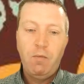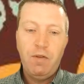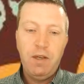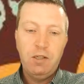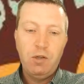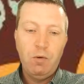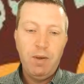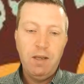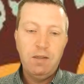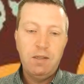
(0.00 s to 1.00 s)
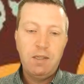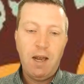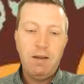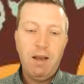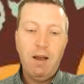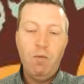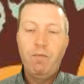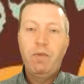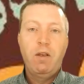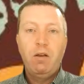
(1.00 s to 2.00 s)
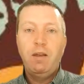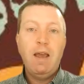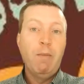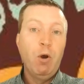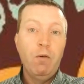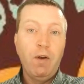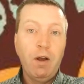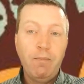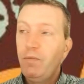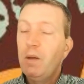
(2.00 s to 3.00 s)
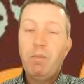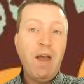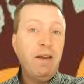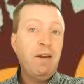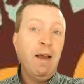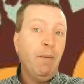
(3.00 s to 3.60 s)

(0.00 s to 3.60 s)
with these two pieces tied down. Game over. But that didn't